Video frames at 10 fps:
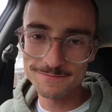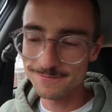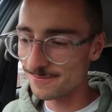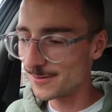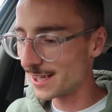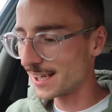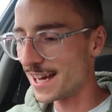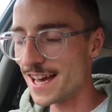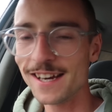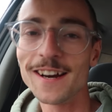we're gonna
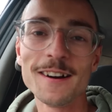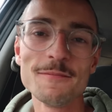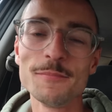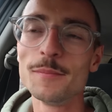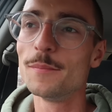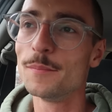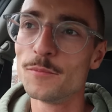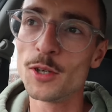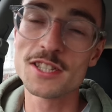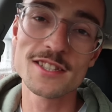get a haircut,
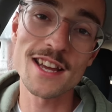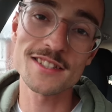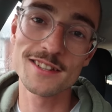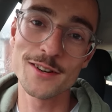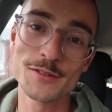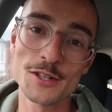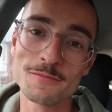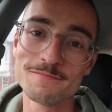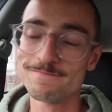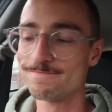which is next to the coffee
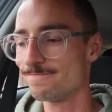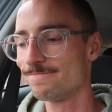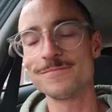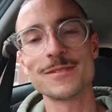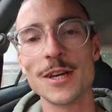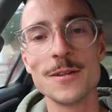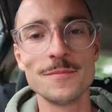shop. So